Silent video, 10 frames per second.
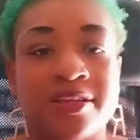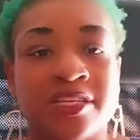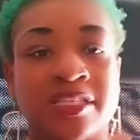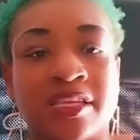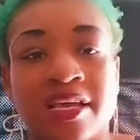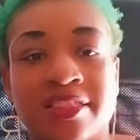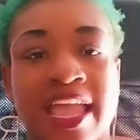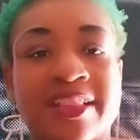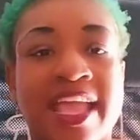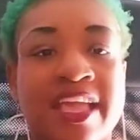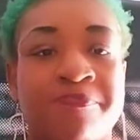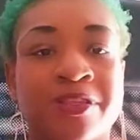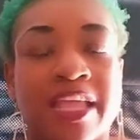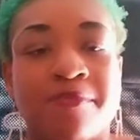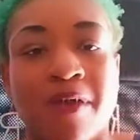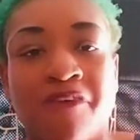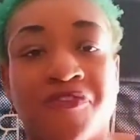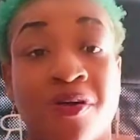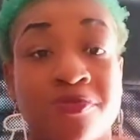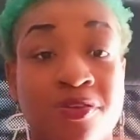just think they can put their mouth
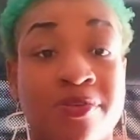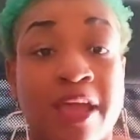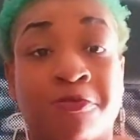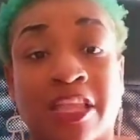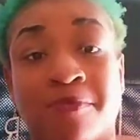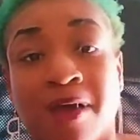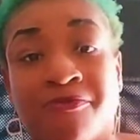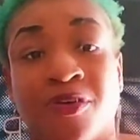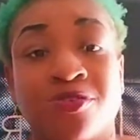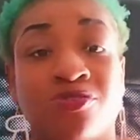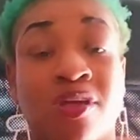on you and they put their mouth on you,